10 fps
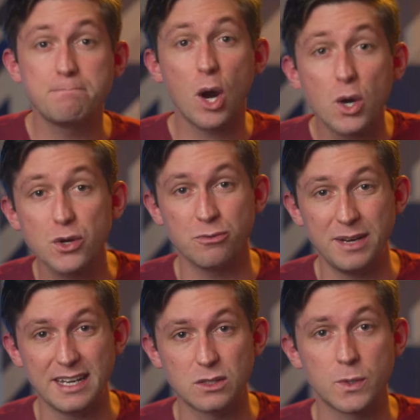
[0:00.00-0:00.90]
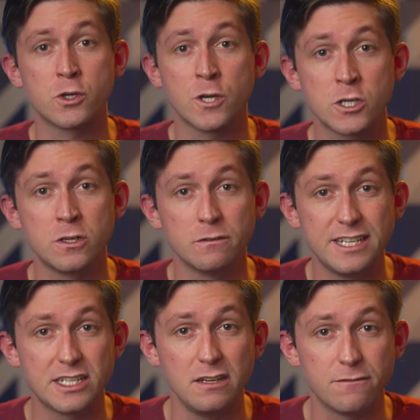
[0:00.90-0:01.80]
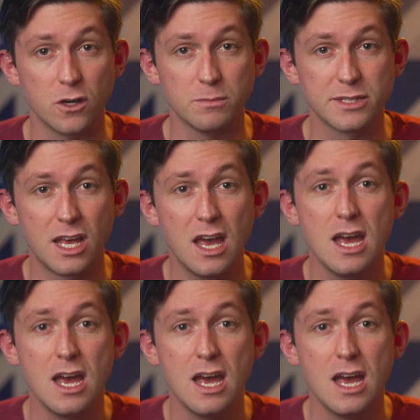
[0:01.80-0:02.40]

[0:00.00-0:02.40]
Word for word: partner meetings with traditional VC firms.